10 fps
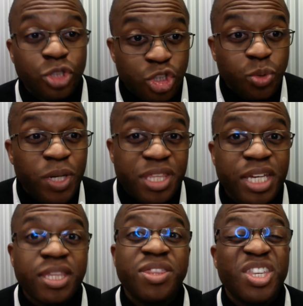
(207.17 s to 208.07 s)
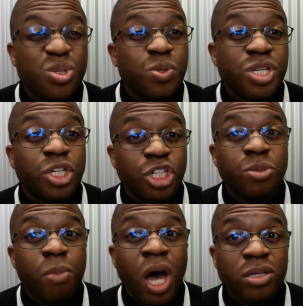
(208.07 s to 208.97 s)
Do we think that this was a good
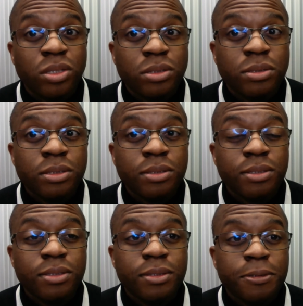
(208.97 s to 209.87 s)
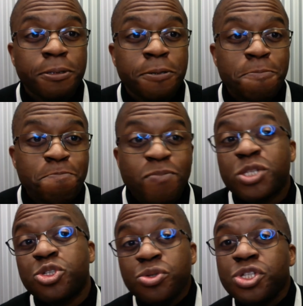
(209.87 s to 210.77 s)
model?
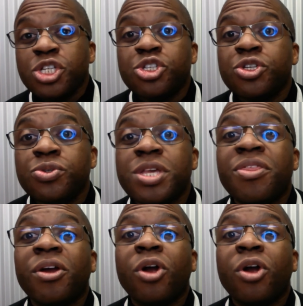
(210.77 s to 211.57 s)
Students can choose their